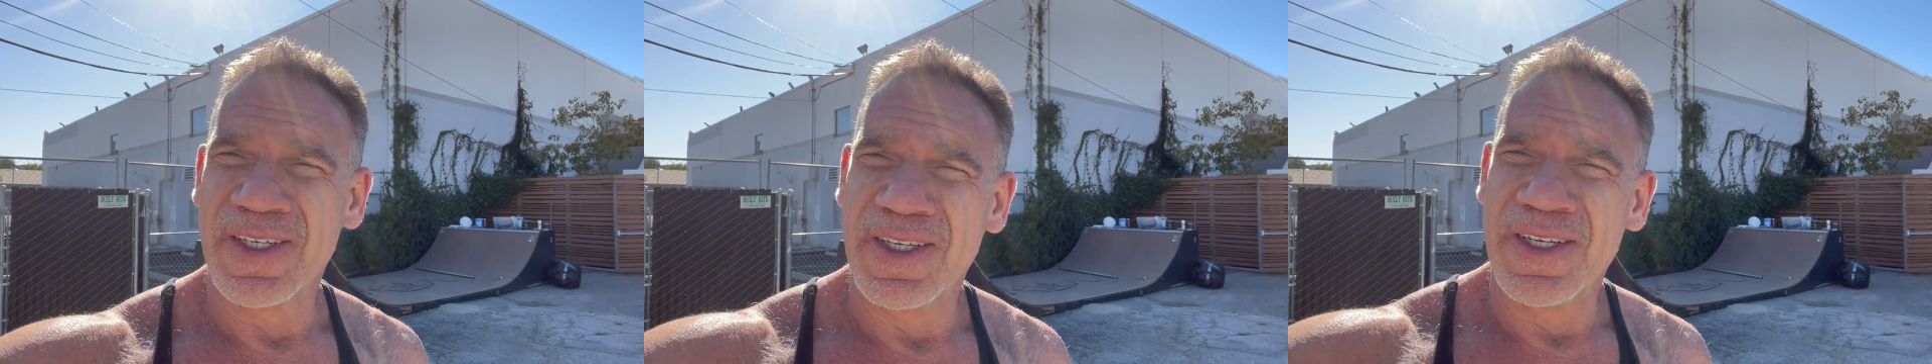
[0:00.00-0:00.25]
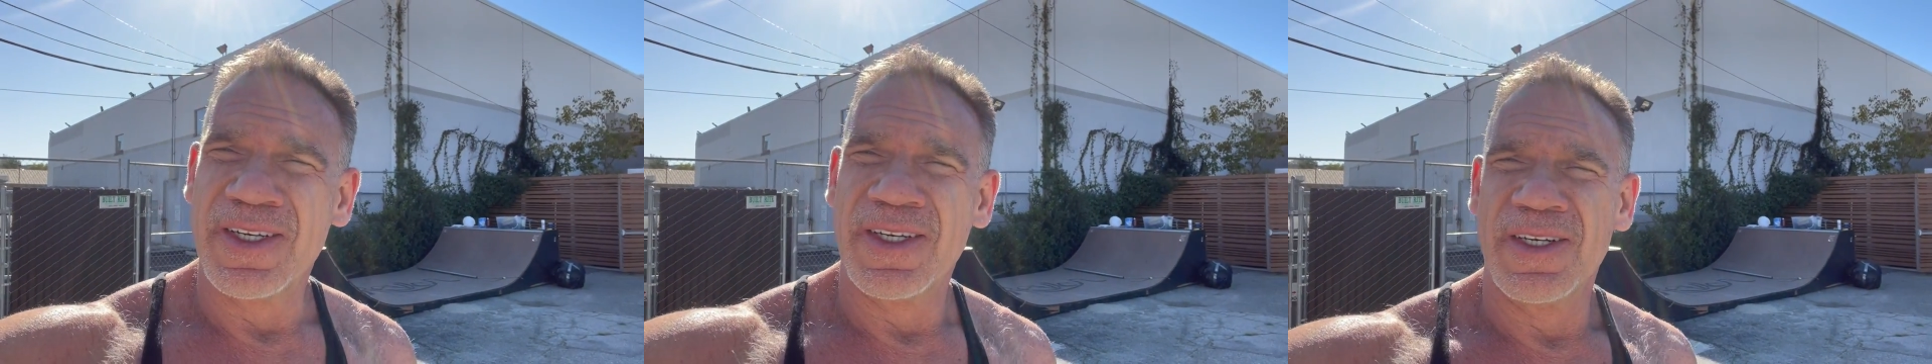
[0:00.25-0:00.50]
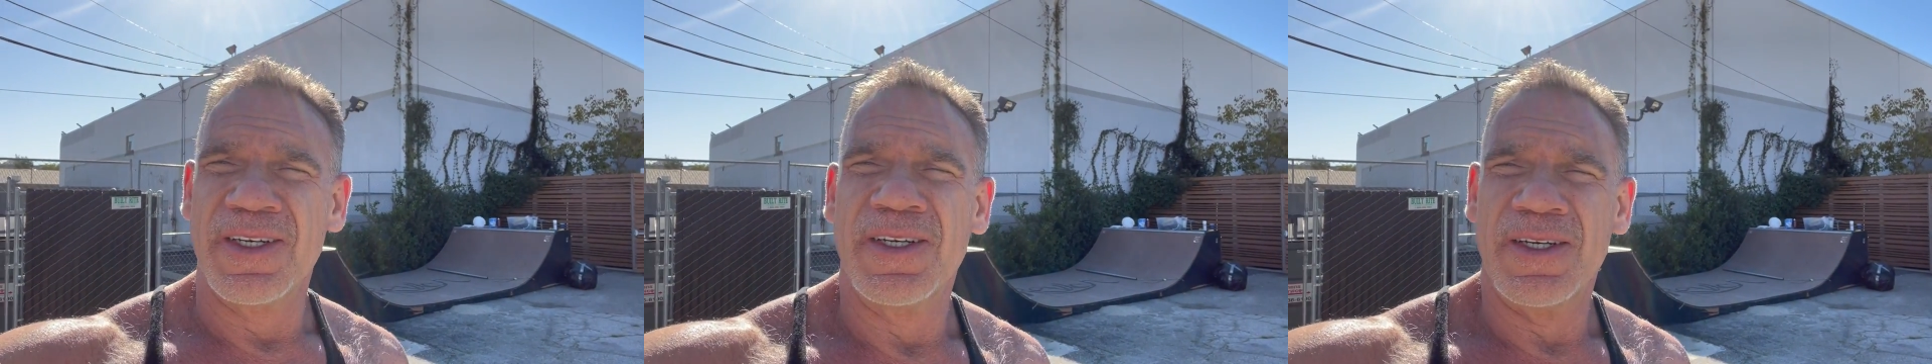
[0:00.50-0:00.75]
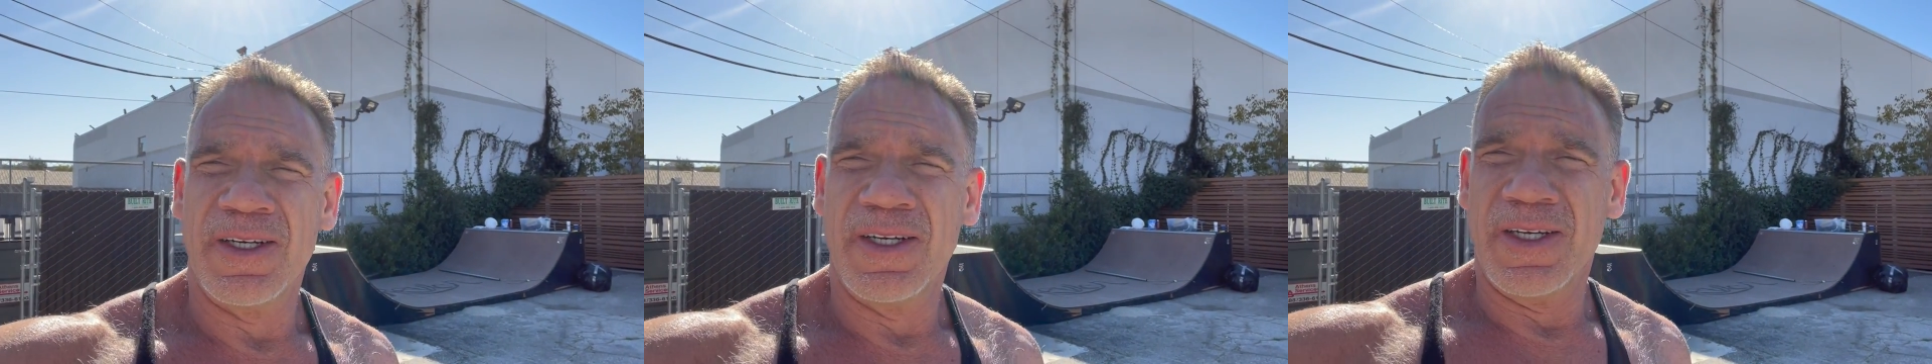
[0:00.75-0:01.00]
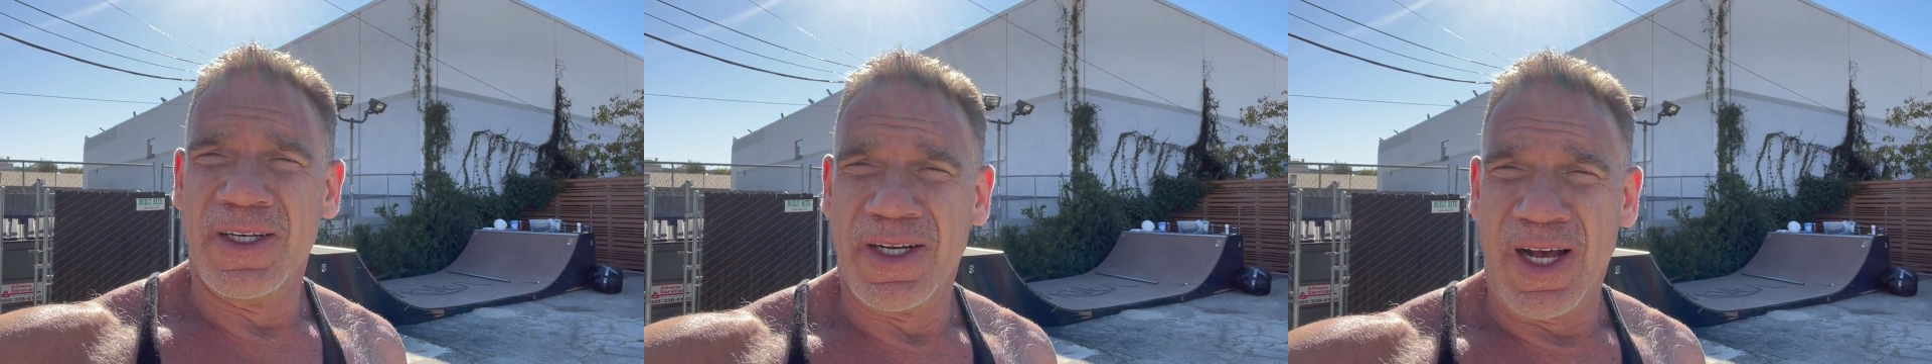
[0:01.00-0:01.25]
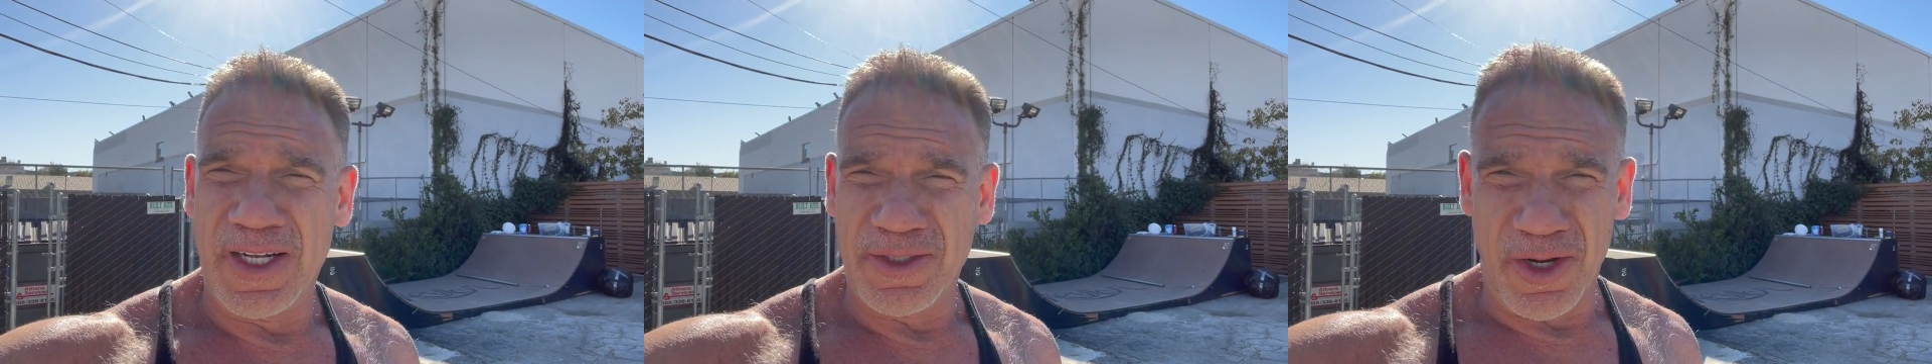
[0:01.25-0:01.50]
uh,
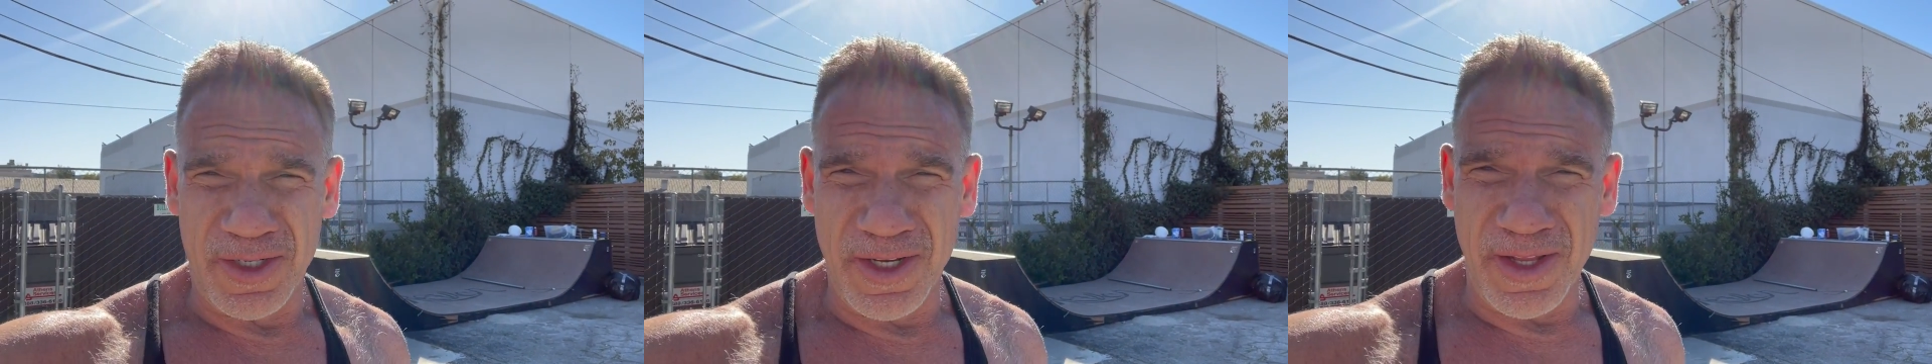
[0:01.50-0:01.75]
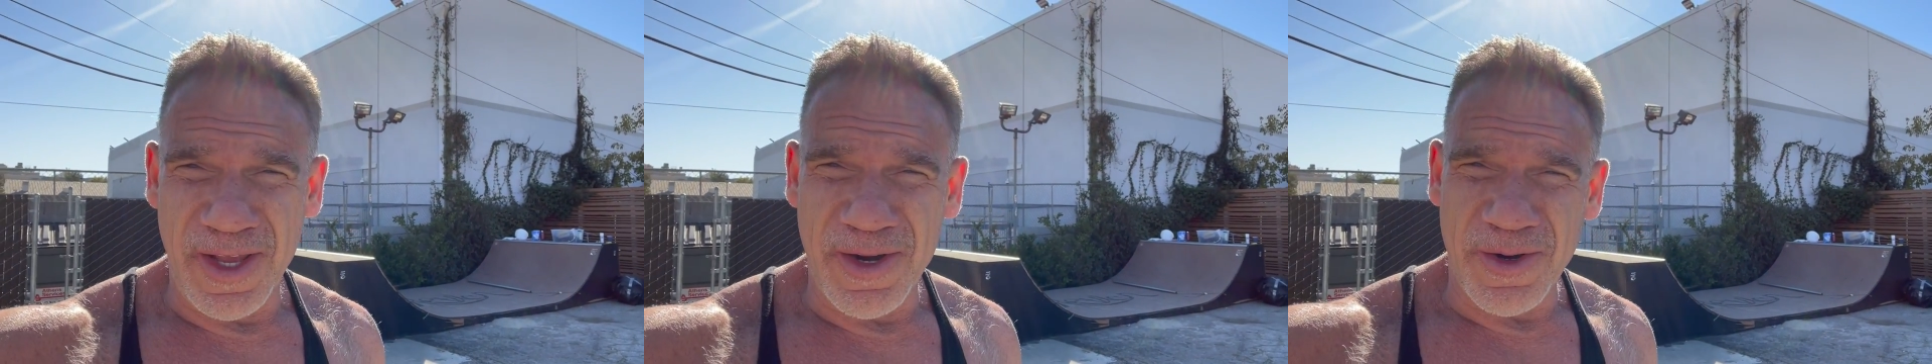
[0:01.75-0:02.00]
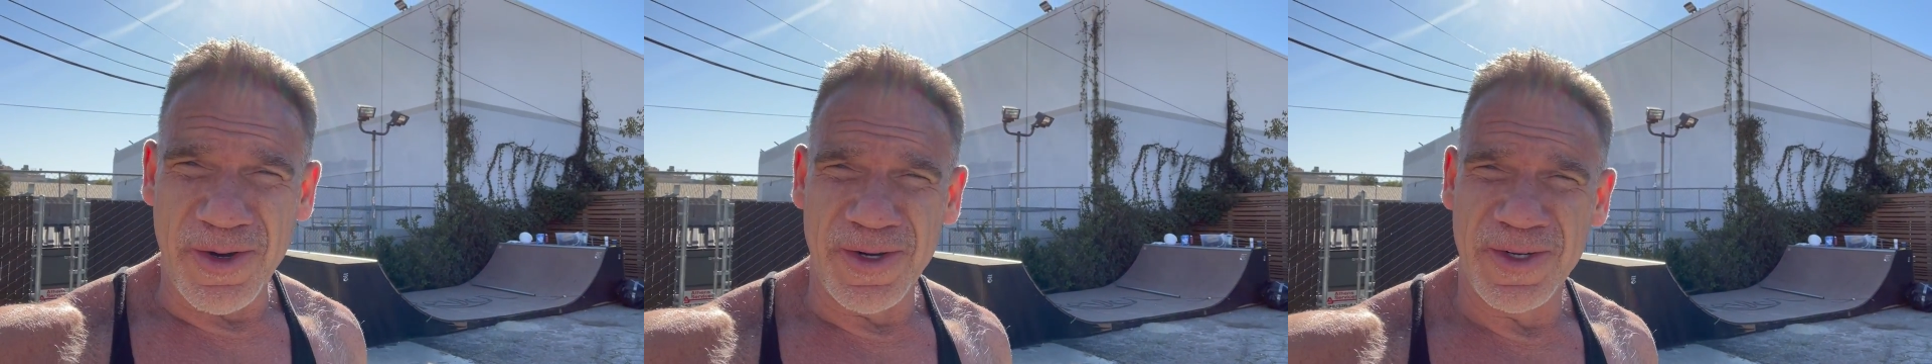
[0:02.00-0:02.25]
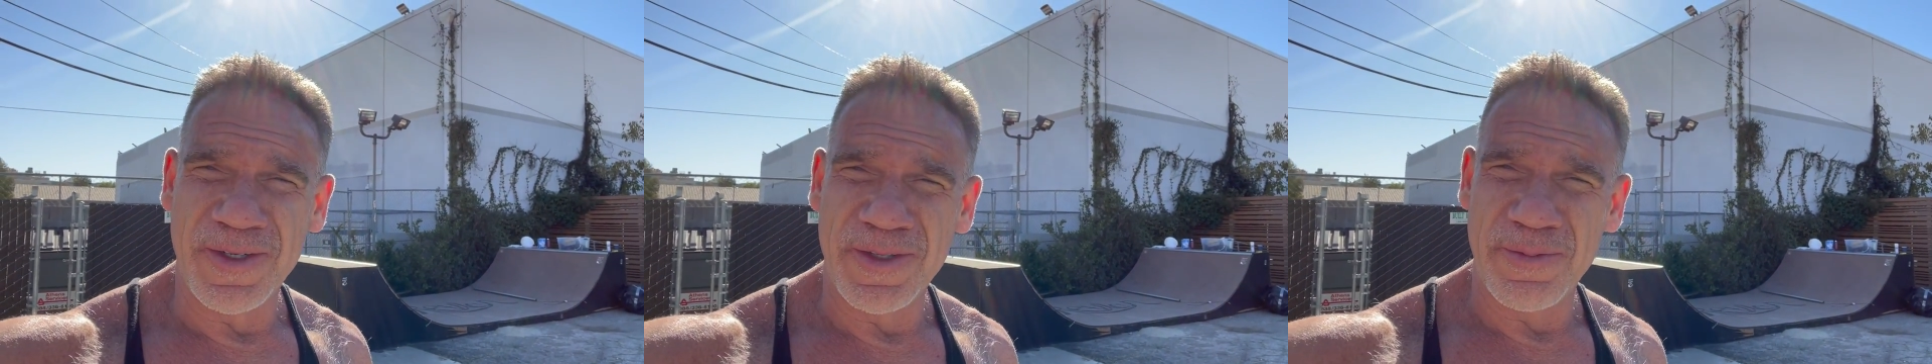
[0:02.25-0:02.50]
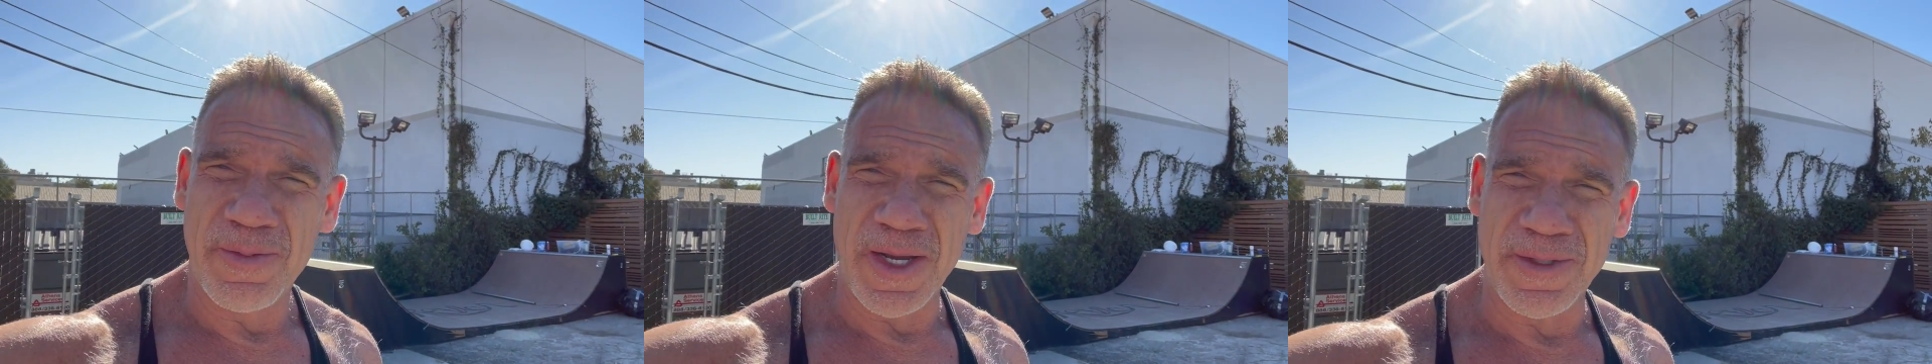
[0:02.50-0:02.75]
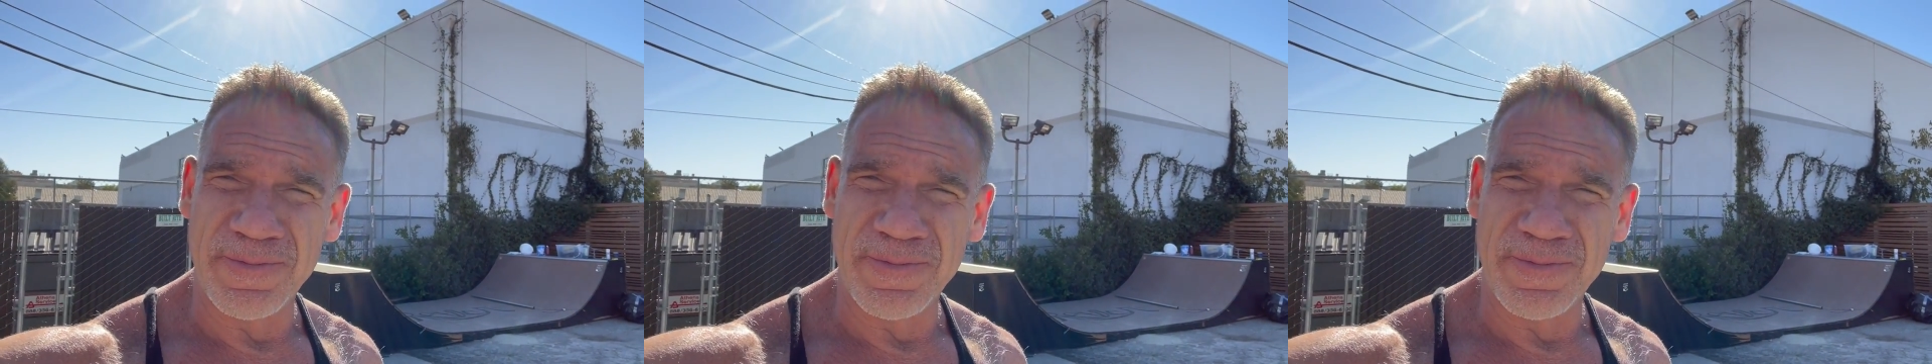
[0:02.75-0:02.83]
I'll talk to you later. Bye.